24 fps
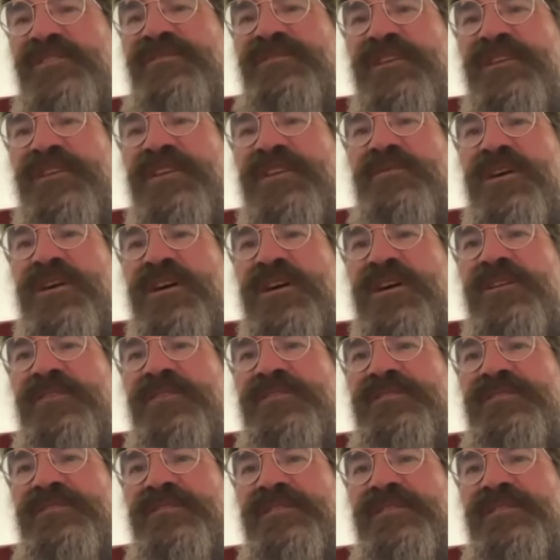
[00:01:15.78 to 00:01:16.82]
other very well,
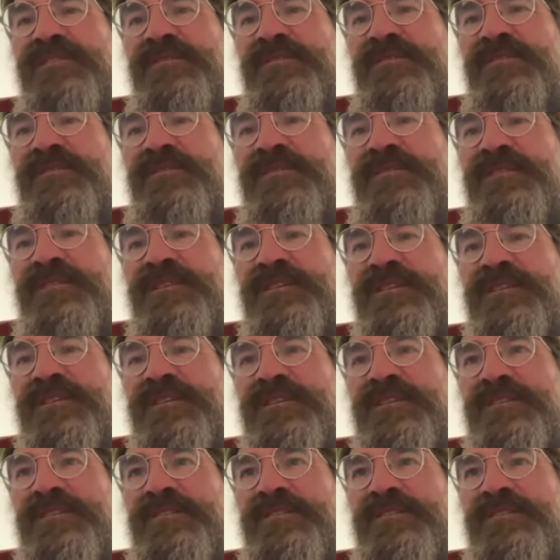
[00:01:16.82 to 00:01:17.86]
and
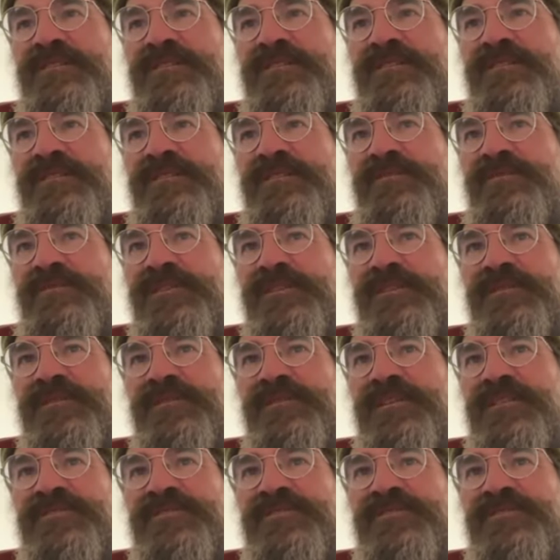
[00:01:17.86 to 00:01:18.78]
we